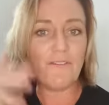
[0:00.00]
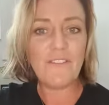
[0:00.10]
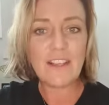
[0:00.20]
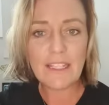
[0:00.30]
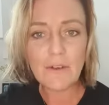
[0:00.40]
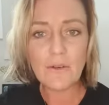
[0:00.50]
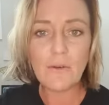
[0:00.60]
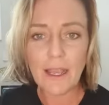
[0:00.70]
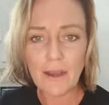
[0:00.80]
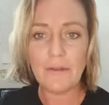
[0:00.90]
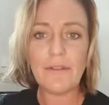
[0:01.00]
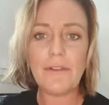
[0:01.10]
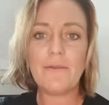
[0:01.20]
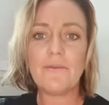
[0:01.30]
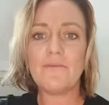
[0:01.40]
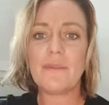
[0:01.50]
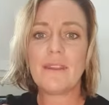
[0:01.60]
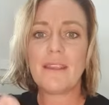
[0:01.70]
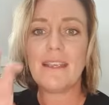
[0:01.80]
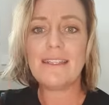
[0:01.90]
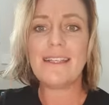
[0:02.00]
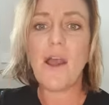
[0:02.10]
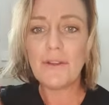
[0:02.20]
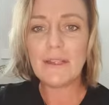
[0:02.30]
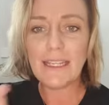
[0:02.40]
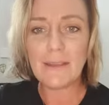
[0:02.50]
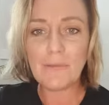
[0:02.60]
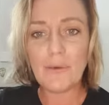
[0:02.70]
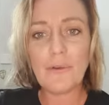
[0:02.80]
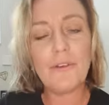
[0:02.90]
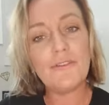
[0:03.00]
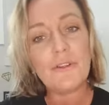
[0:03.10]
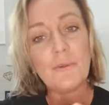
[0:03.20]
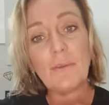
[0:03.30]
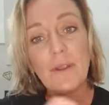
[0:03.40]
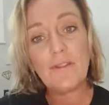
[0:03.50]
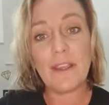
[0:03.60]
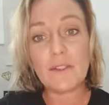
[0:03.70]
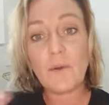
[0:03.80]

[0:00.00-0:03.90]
Physical health is only improved when we fix